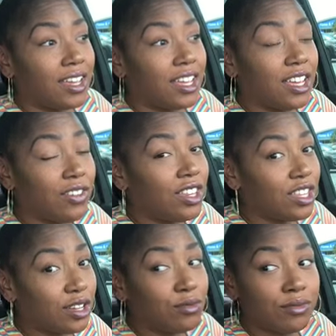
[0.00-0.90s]
giving
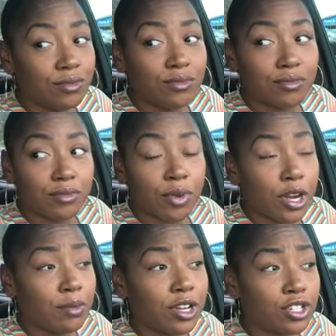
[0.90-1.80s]
them
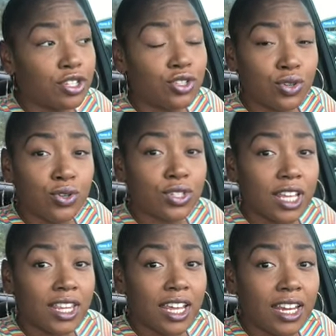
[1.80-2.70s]
pretty much the tools
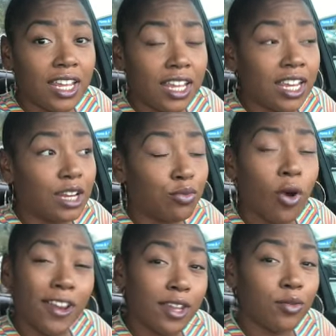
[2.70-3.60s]
that they need and
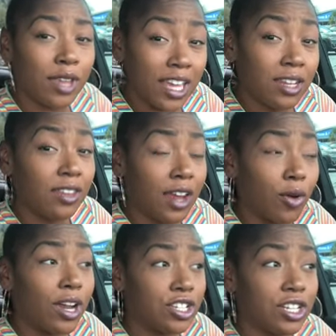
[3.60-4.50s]
pointing them in the
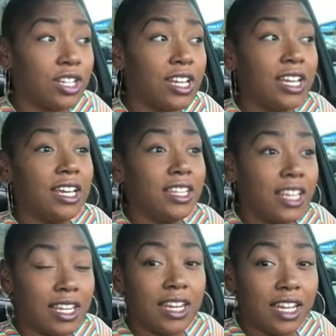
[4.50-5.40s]
direction
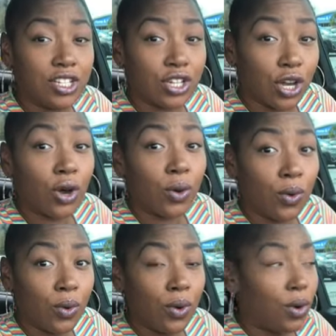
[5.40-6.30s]
that they need to go,
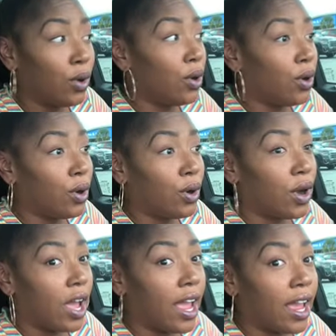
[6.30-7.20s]

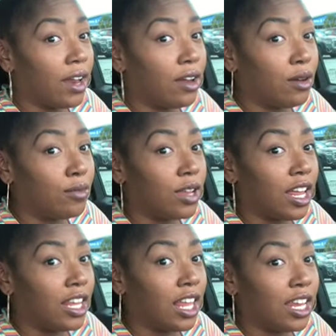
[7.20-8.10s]
and
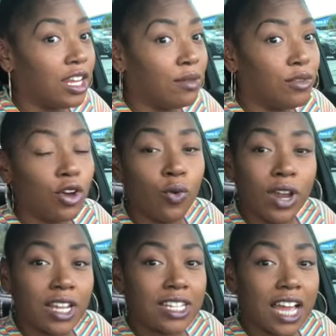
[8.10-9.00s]
letting them know
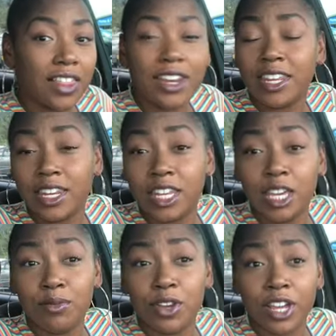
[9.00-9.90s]
what exactly they need to
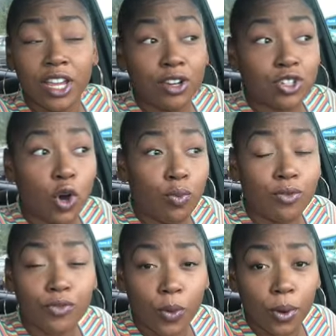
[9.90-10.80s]
keep their ears
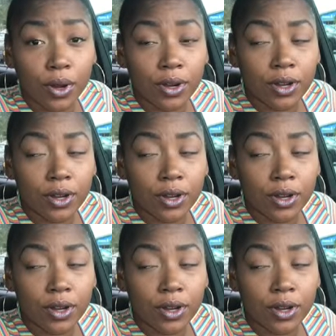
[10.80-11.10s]
open for,